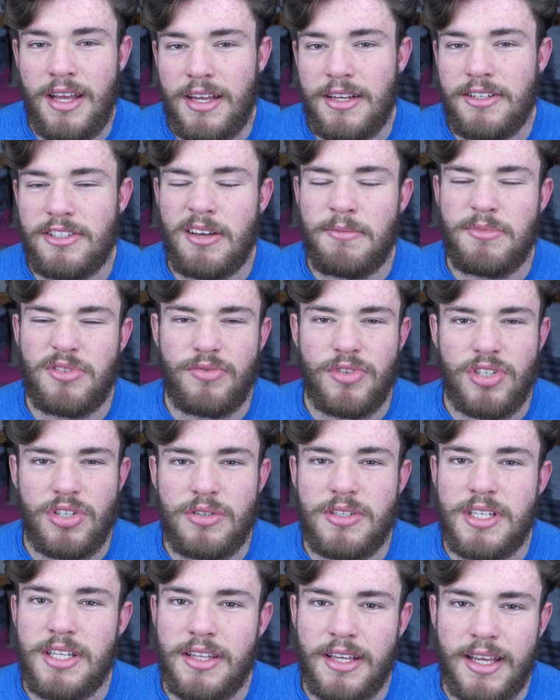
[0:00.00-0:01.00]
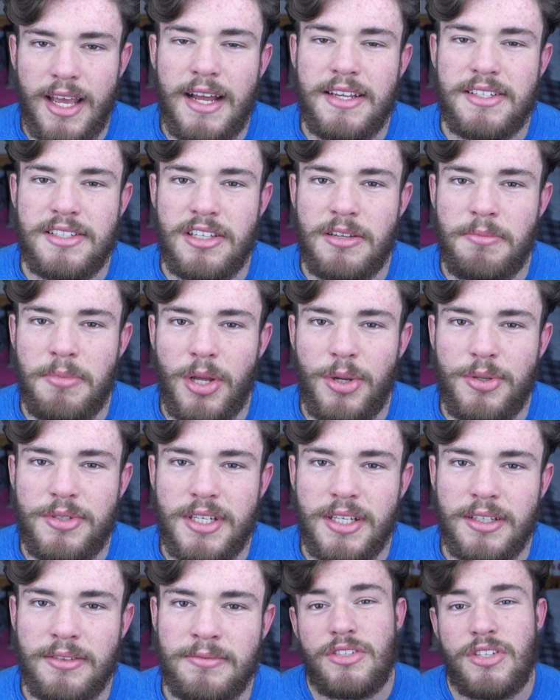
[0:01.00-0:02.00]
in terms of reducing the gas and the bloating.